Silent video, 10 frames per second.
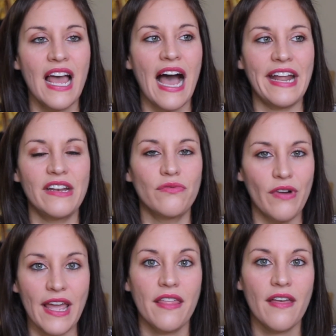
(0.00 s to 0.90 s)
I didn't
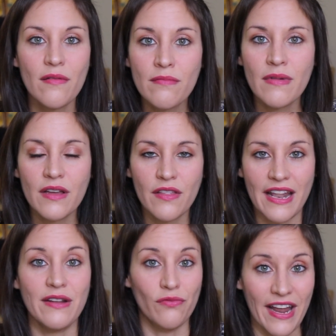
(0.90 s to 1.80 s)
rank them. I
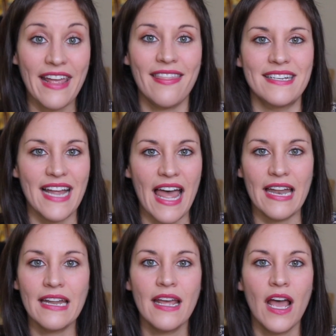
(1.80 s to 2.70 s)
didn't rank the
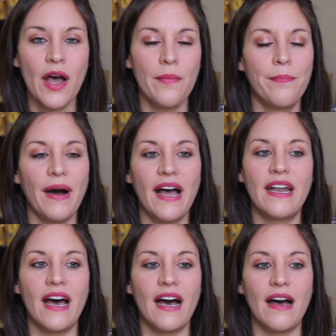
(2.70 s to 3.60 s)
10, but
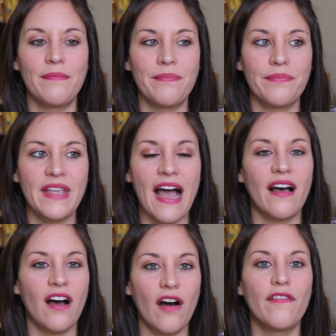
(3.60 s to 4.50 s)
yeah,
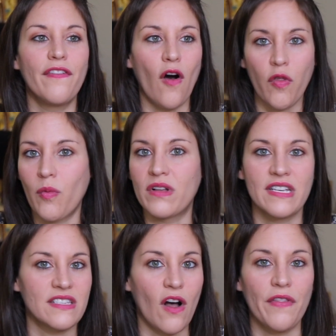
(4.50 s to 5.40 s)
of all the ones
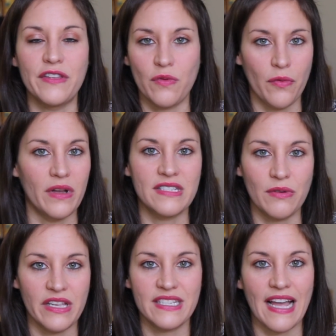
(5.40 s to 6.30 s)
I saw, these were the ones that
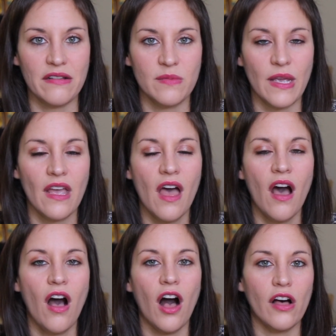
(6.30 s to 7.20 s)
really stick out to me.
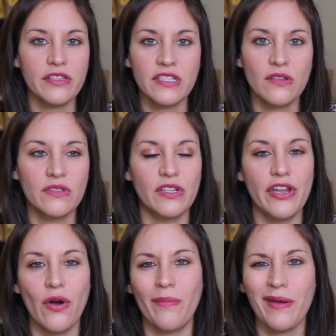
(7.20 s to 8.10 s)
Also, the
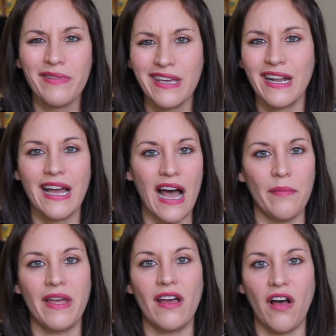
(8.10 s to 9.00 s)
note, I'm not really going to
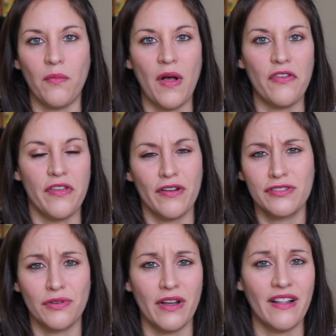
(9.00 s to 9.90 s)
comment on whether they're
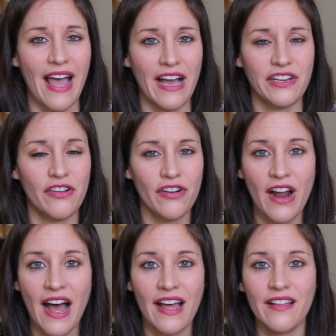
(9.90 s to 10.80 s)
historically accurate or
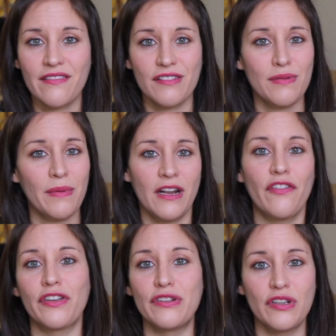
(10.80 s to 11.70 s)
not. There's probably
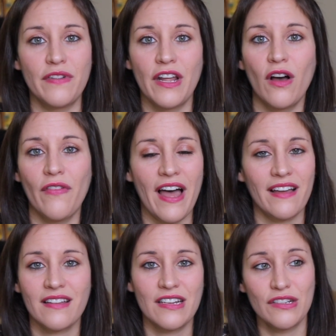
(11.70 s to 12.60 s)
another YouTube video
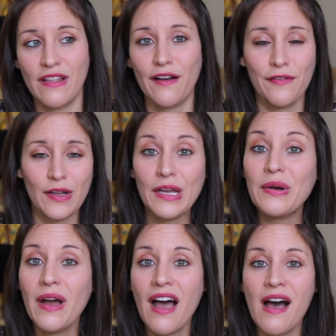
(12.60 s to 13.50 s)
that can do that for
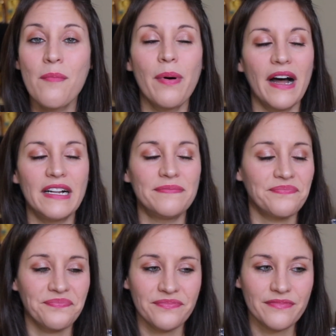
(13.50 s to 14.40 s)
you, but
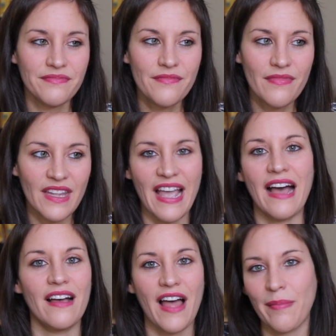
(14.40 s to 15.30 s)

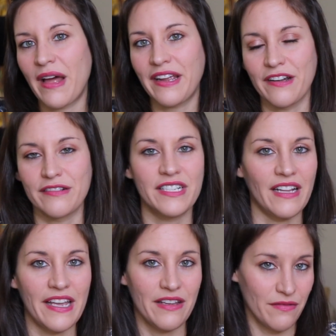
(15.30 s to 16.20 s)
yeah, I'm not here to
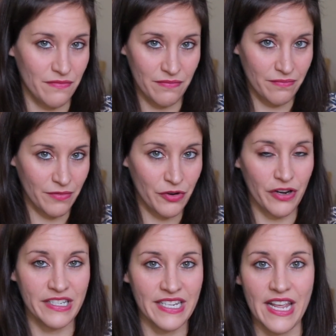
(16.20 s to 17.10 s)
like
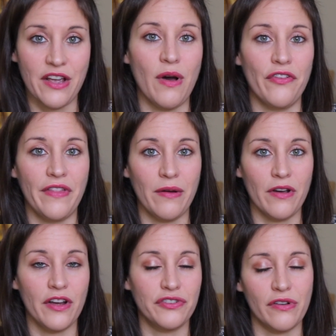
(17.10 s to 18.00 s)
critique whether they
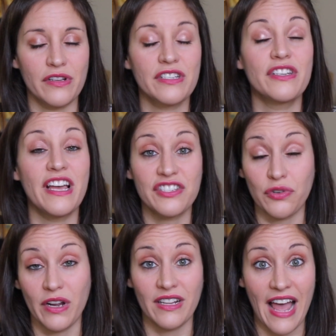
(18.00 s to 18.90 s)
were
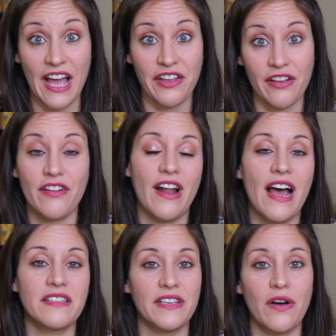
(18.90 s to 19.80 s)
historically accurate or
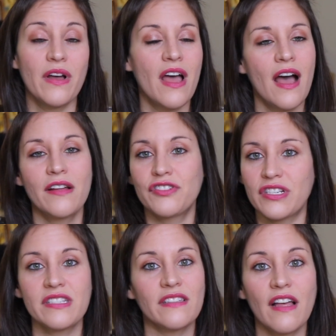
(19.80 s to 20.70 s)
not. So
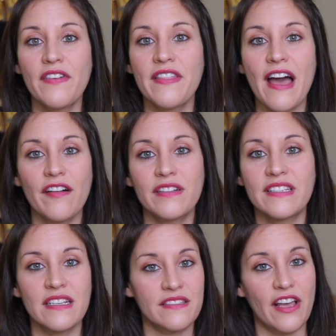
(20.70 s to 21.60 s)
just loving the outfits
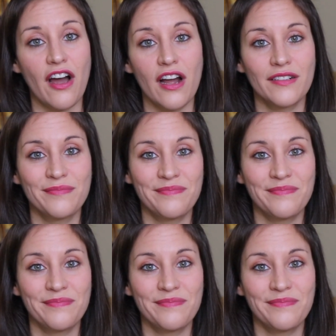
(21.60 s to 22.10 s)
as they are.